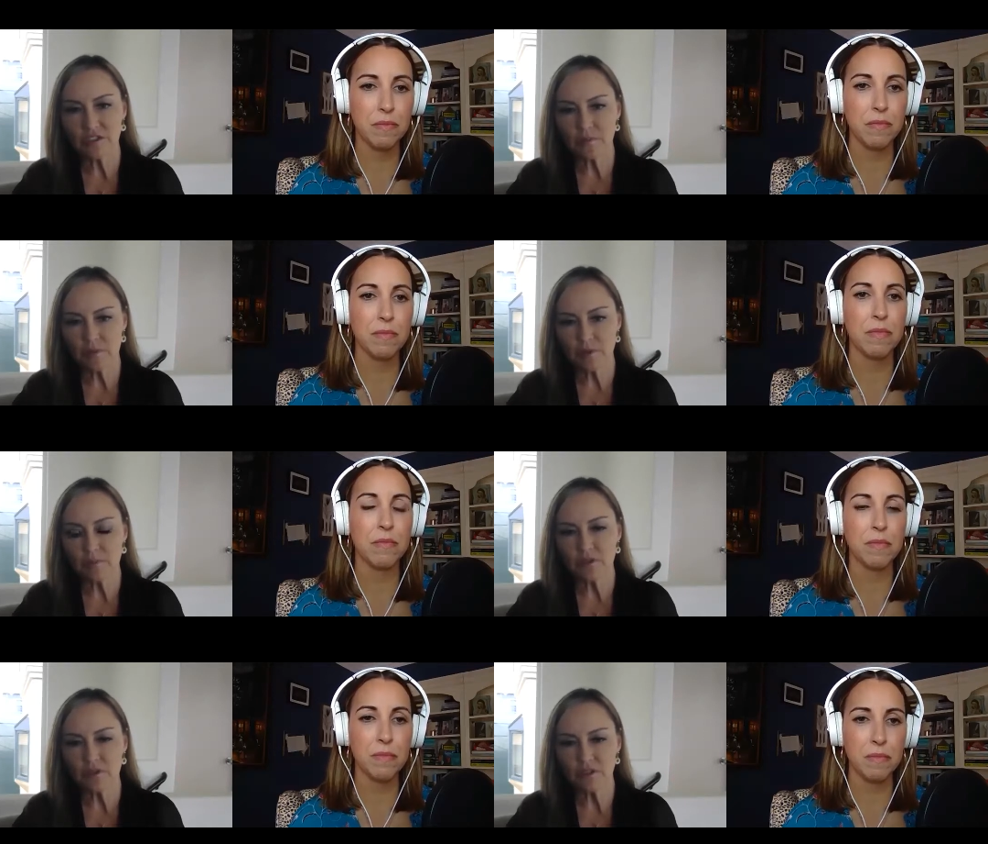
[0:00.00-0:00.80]
Speaker 1: to these
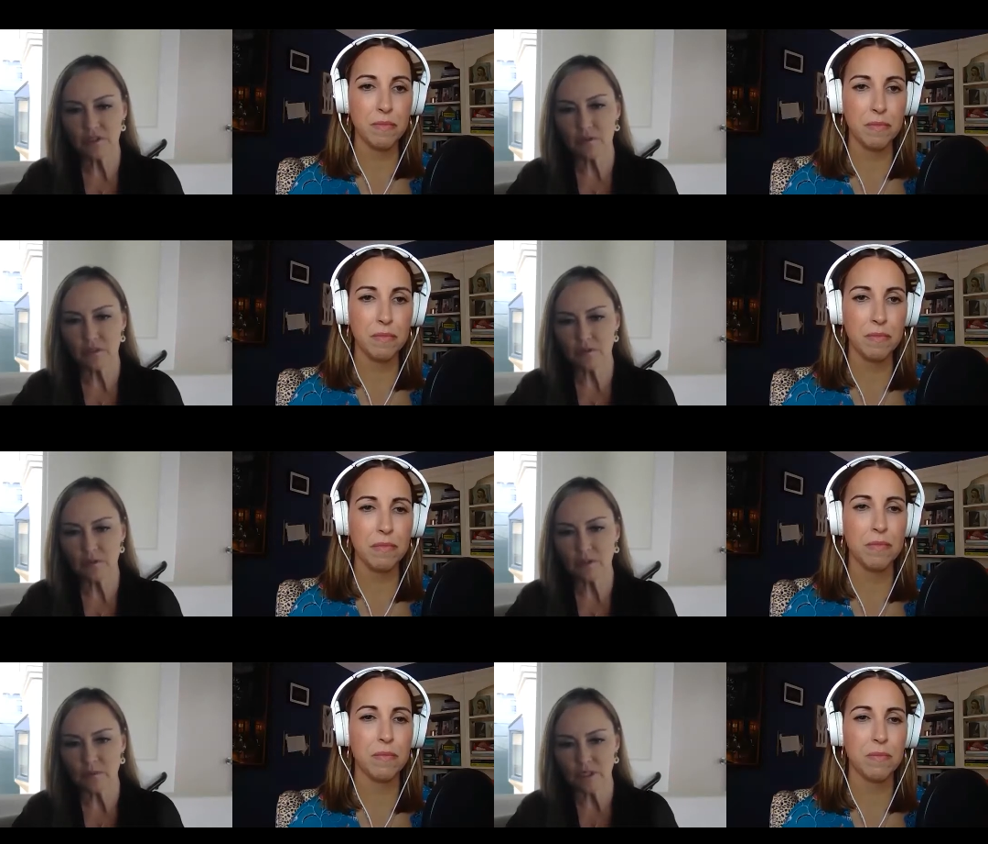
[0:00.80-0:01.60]
people. So
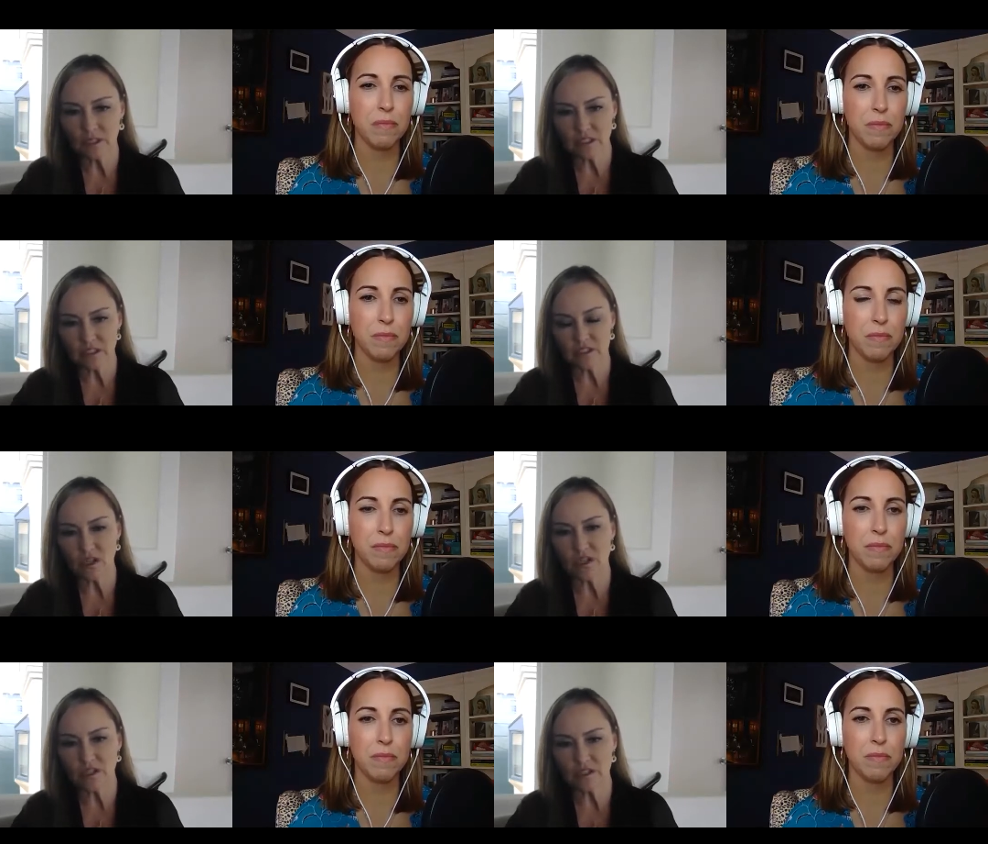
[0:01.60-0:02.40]
it, it really
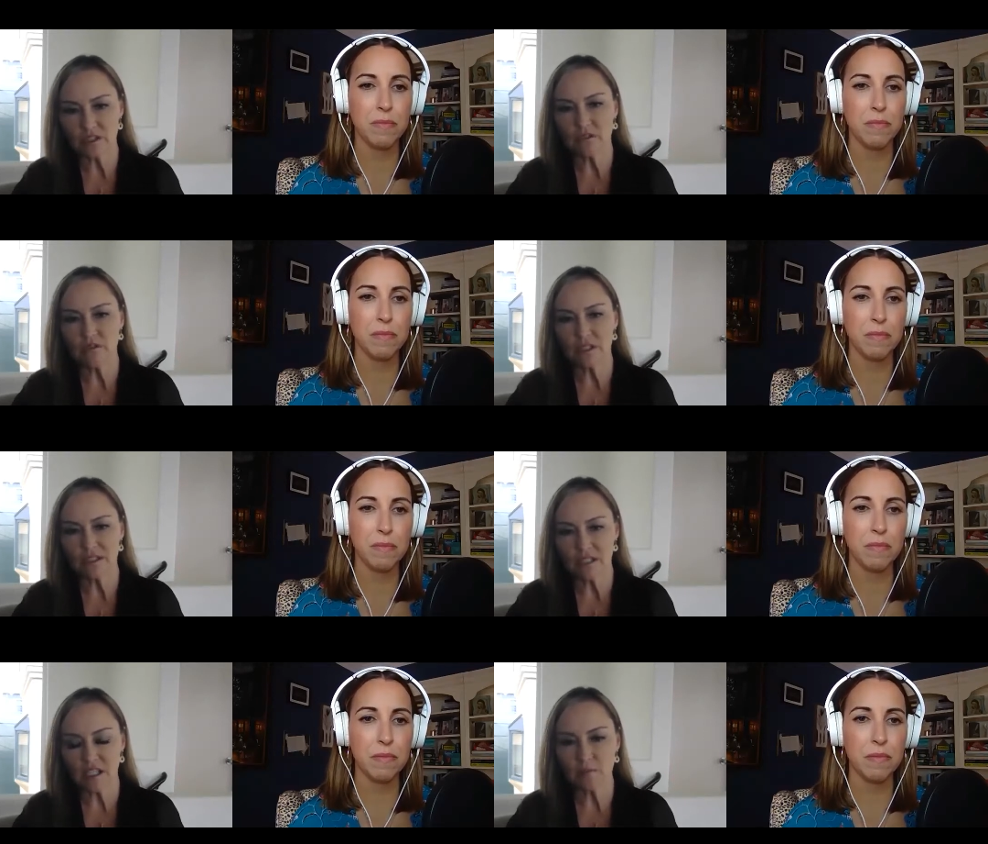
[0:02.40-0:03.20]
is hard to
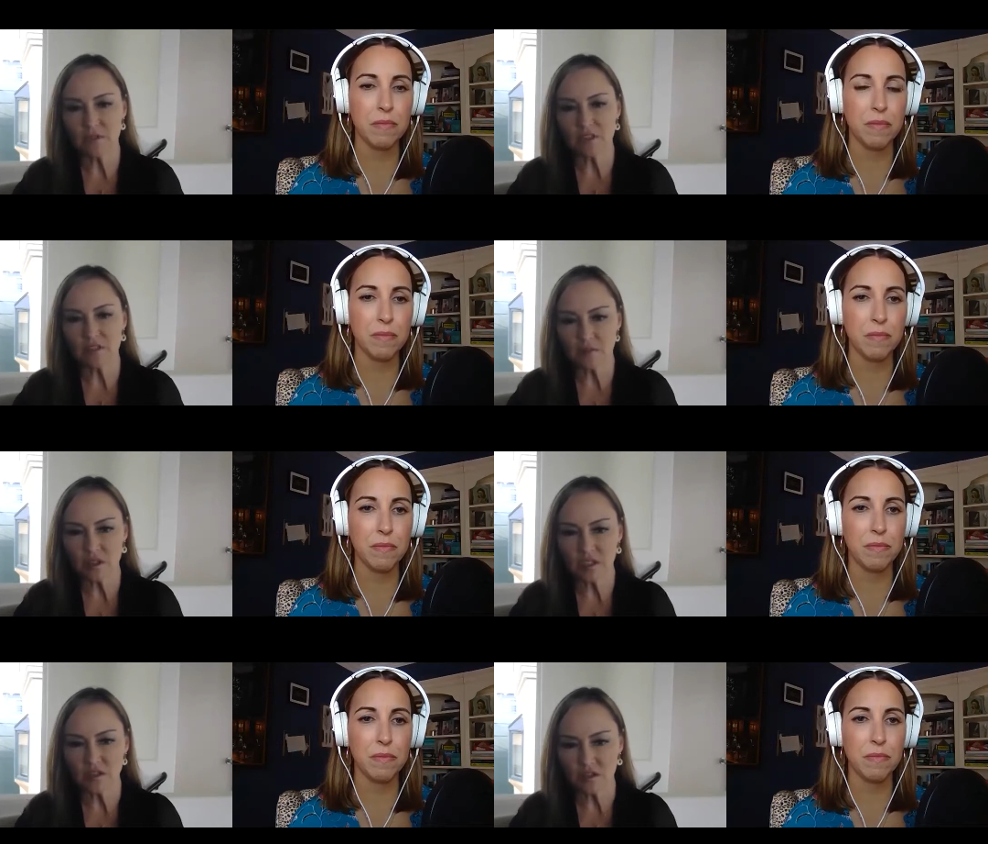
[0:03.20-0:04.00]
escape these
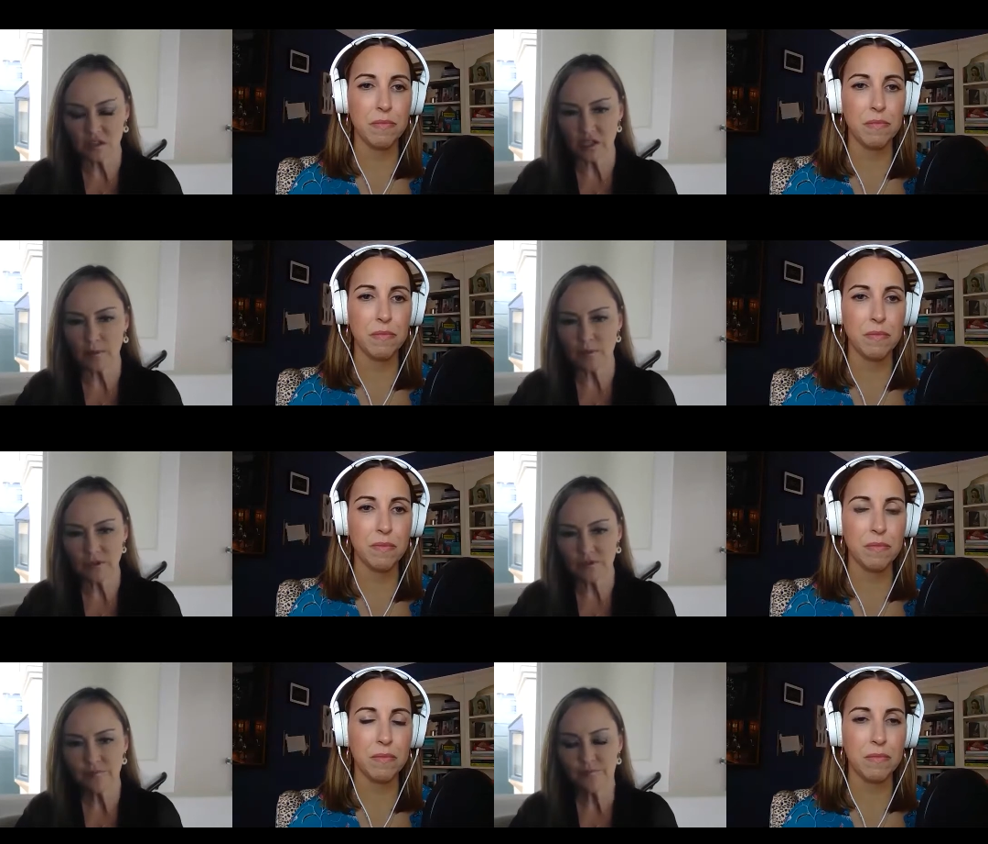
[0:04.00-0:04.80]

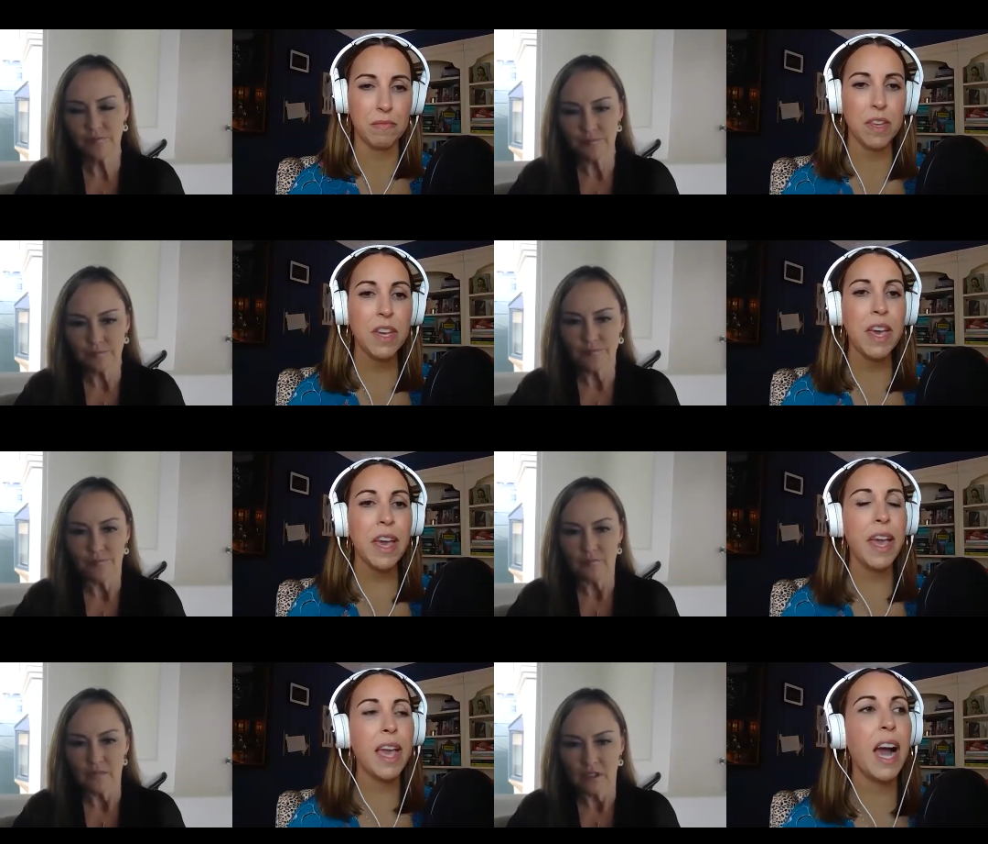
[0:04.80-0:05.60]
relationships.
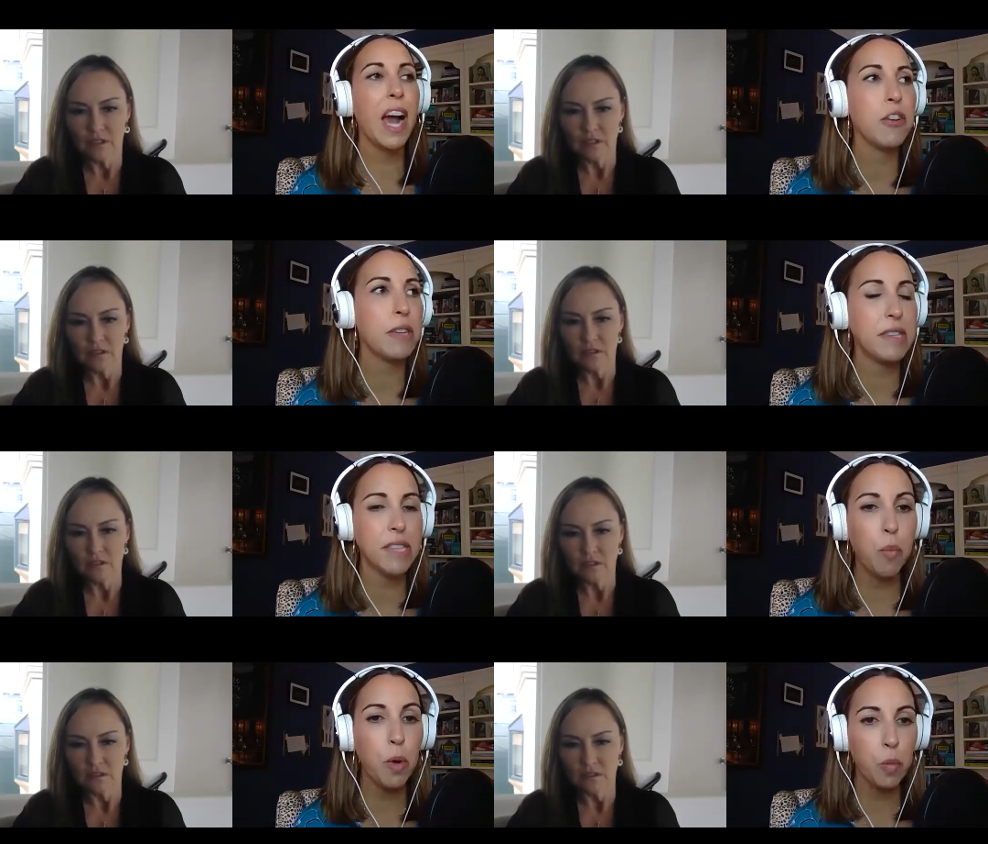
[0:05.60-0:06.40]
Speaker 2: How does
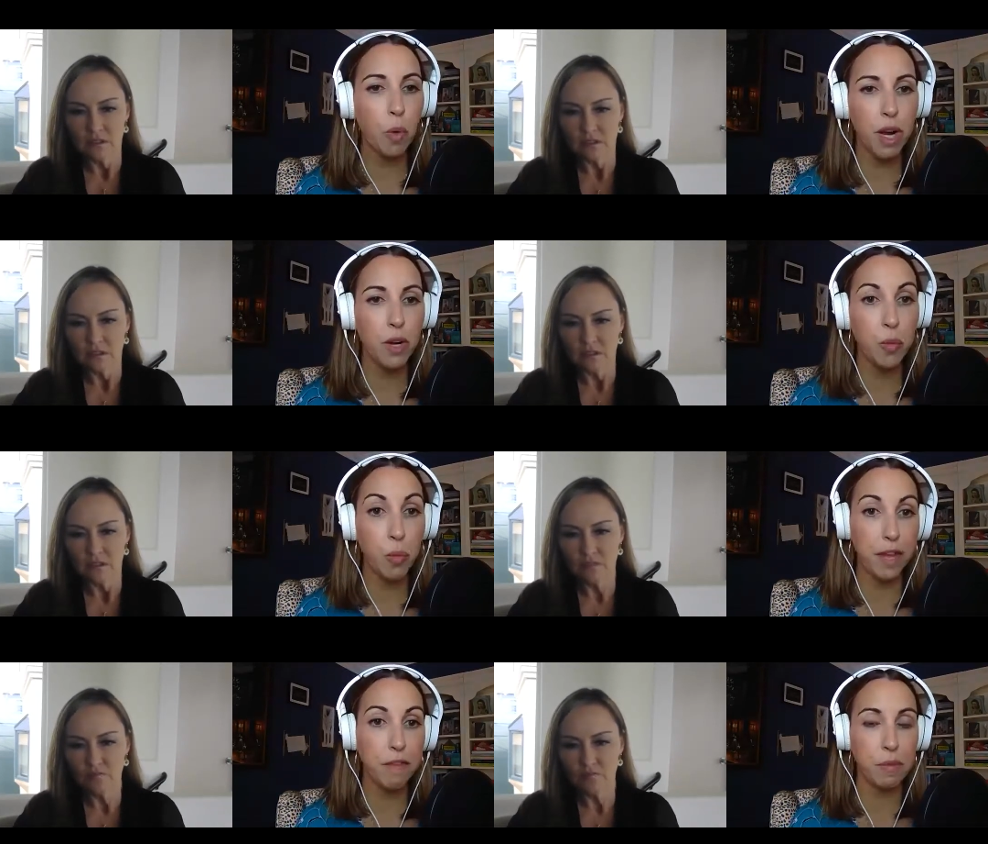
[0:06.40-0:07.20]
someone walk
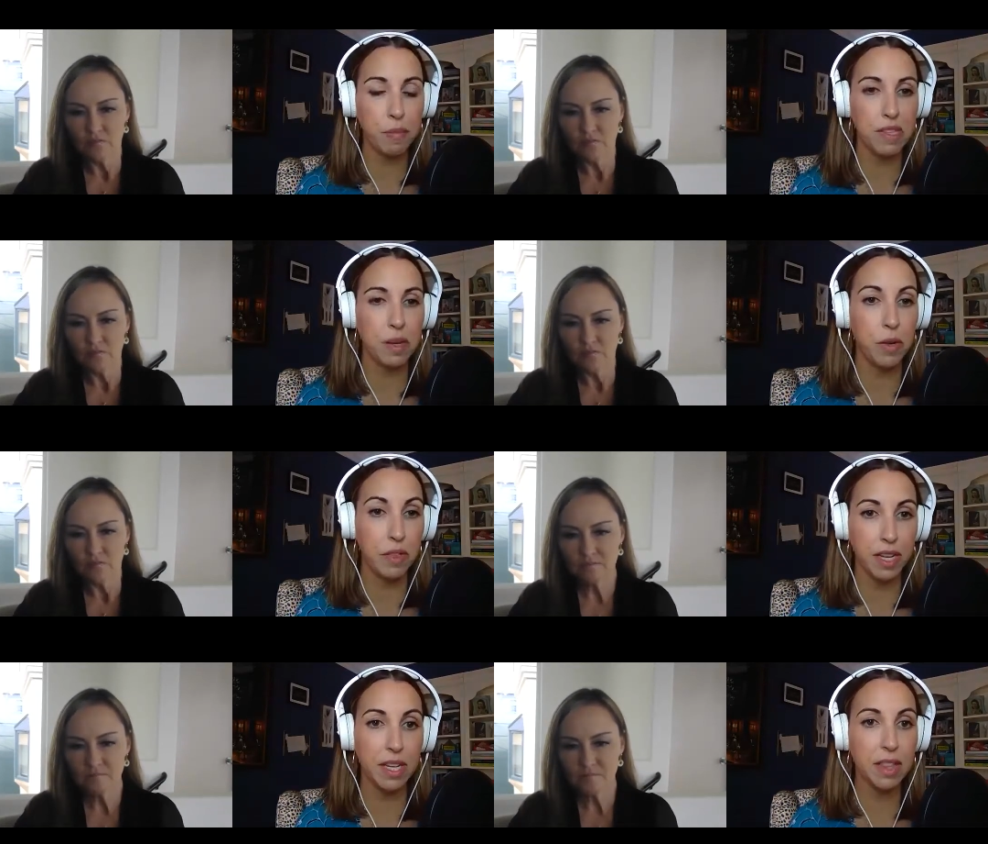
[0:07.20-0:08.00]
away from
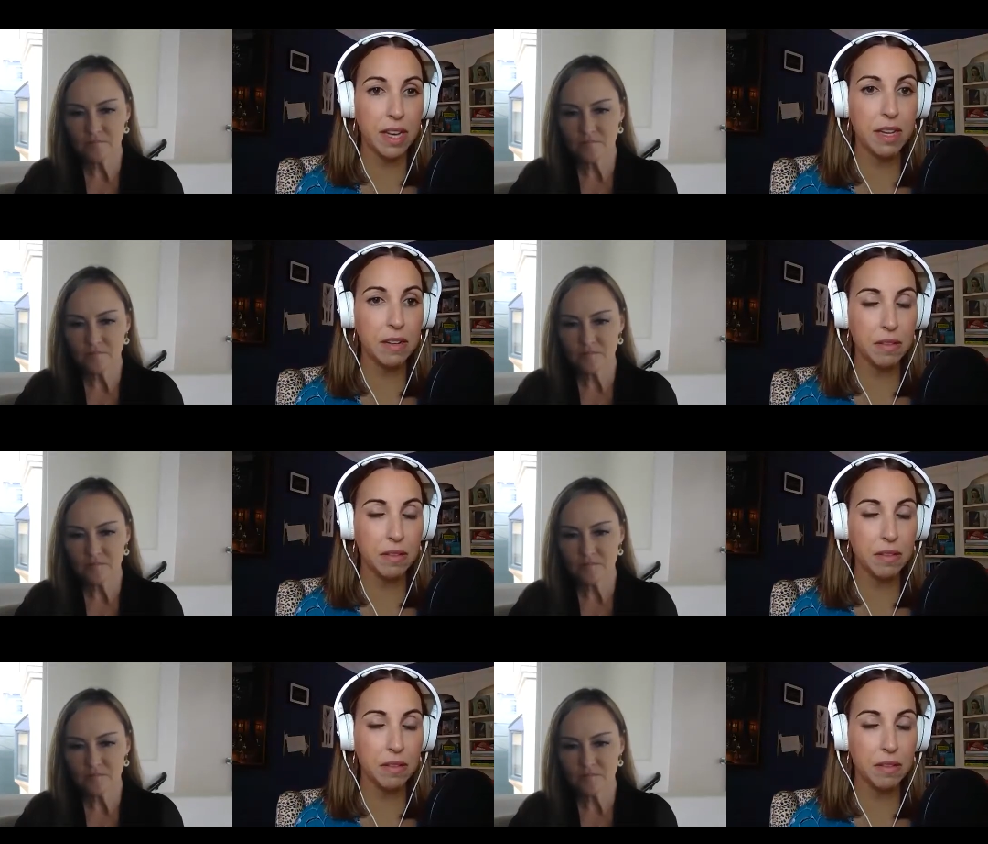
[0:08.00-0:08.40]
someone like that?